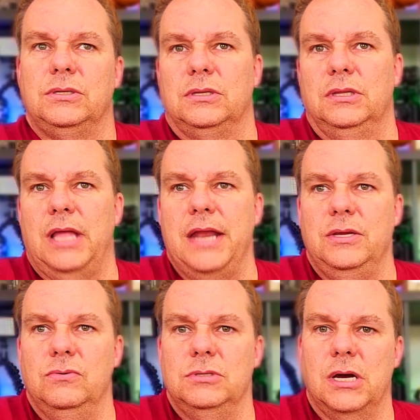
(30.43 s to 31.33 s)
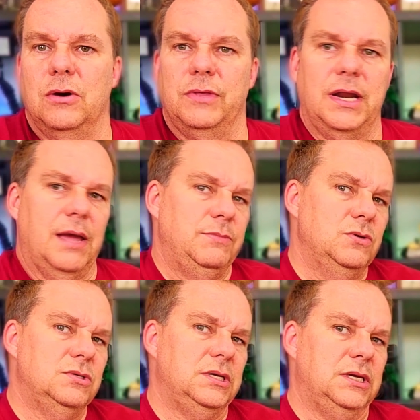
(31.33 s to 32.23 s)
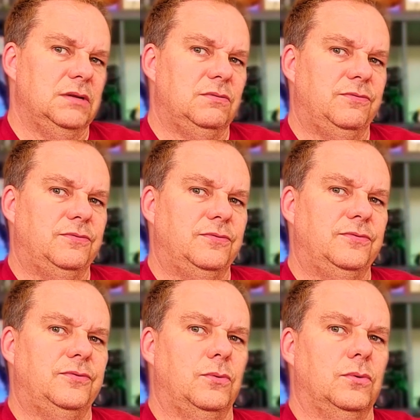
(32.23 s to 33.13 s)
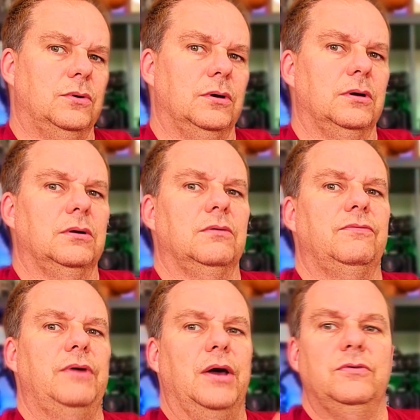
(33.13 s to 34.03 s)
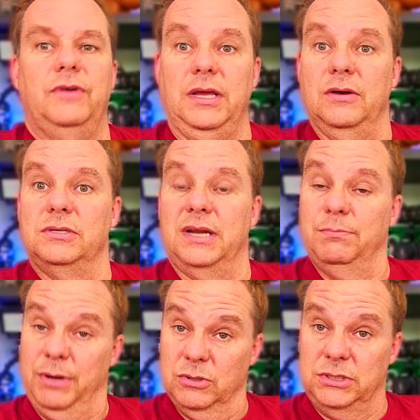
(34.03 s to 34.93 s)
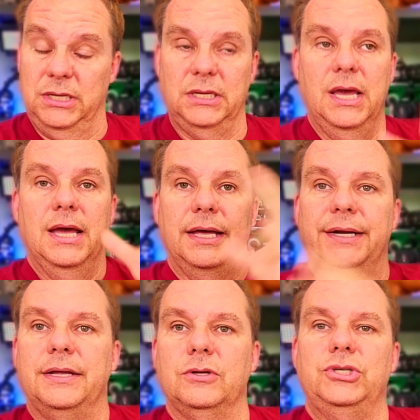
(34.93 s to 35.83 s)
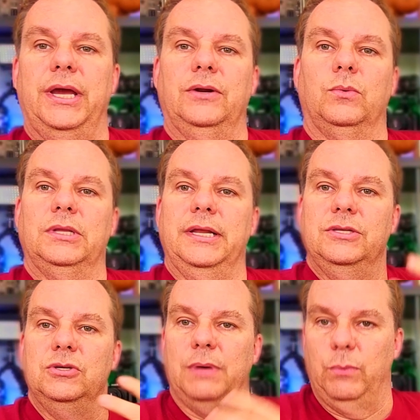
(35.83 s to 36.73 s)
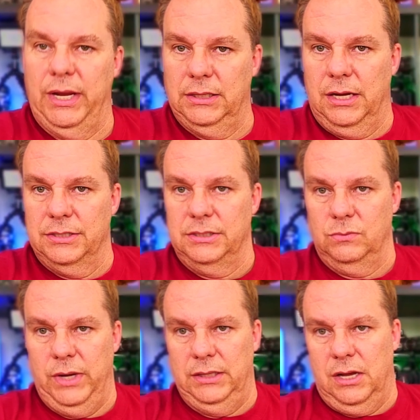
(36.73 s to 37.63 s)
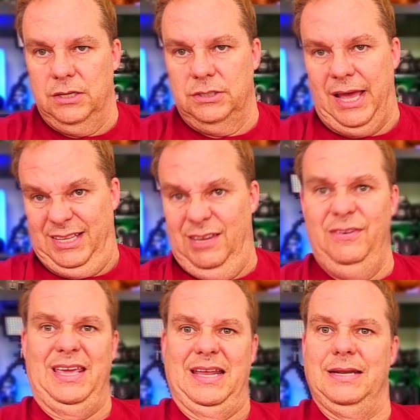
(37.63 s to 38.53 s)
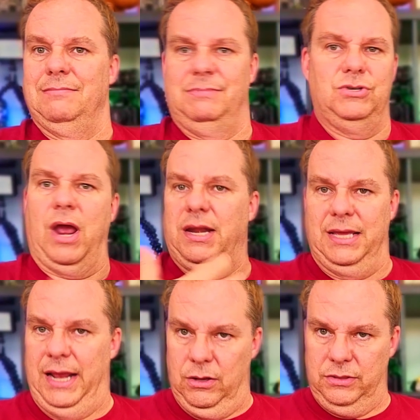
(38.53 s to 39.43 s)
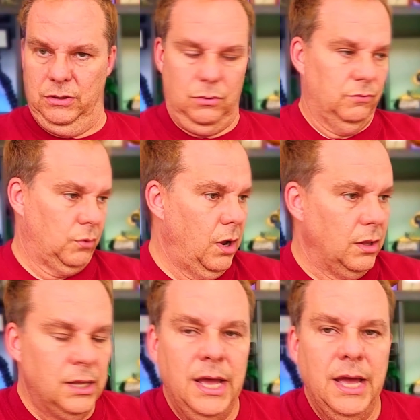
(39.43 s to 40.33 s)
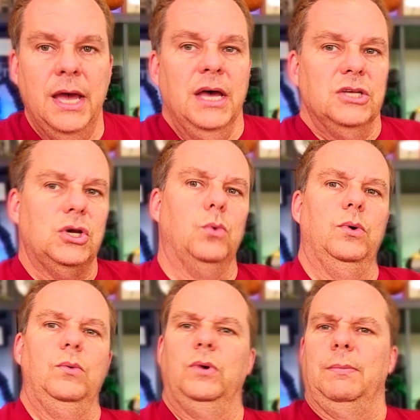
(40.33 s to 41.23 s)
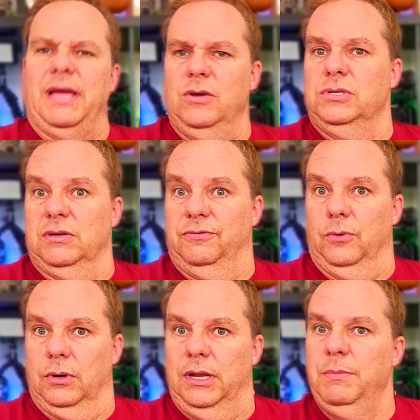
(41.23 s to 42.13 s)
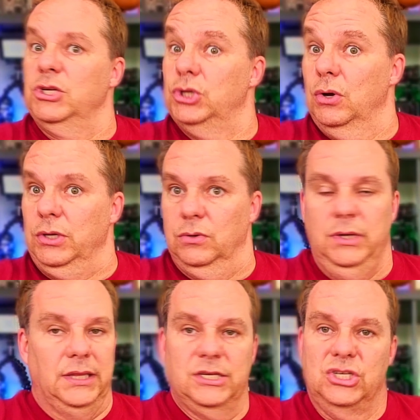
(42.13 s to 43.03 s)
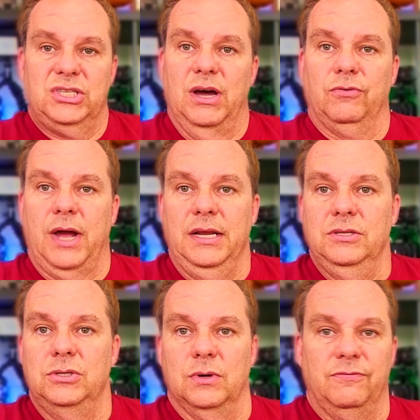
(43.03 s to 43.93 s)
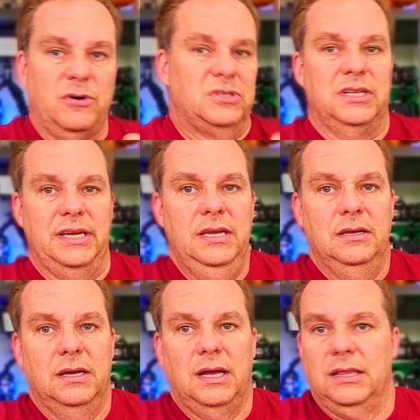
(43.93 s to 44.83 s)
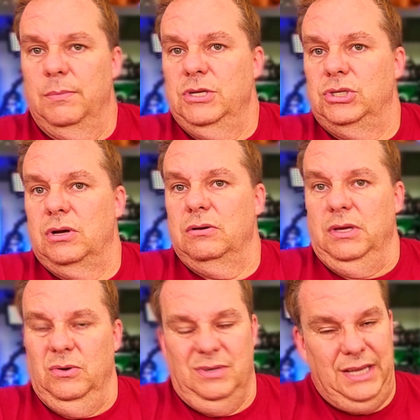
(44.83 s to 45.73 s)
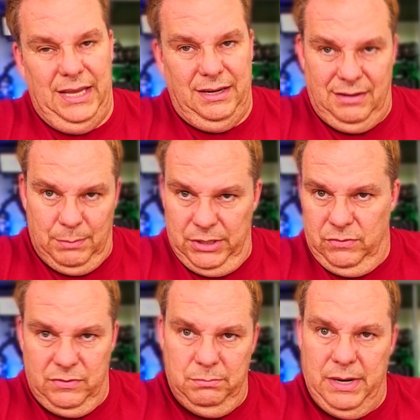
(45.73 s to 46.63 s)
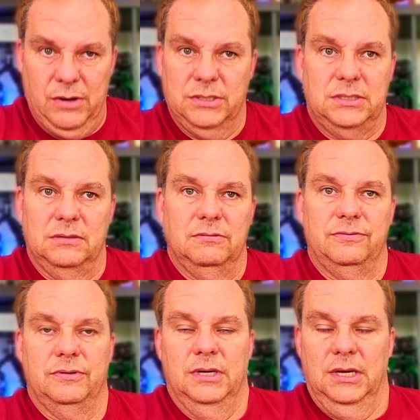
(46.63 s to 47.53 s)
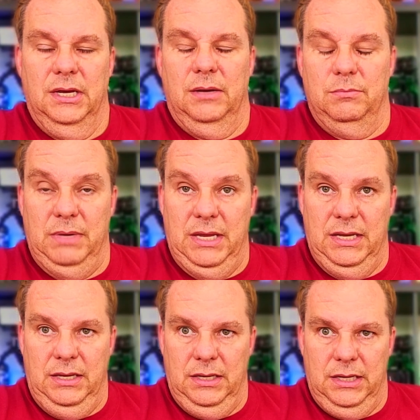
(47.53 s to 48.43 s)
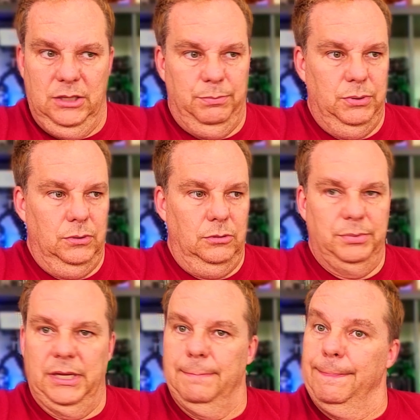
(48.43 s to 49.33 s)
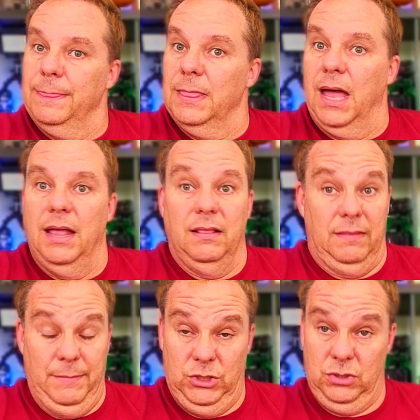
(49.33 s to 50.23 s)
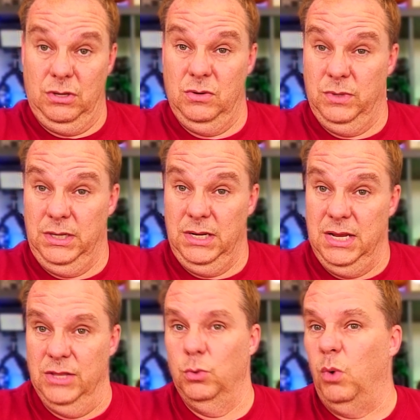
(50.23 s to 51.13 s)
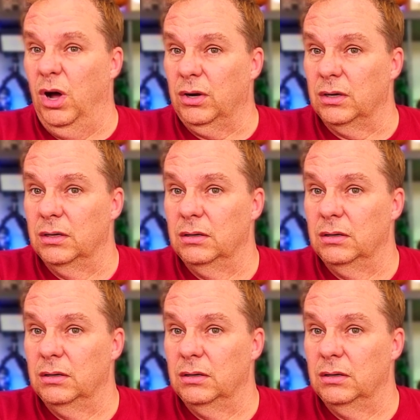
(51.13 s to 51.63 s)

let you know that I'm using it for other videos that I'm posting on another channel related to my weight loss and weight loss activity and trying to get healthier overall. So what am I using it for? Let me show you, and let's just delve right into it. Firstly, let me show you, and I'm a little embarrassed of me in the pool, but let me show you it in the water.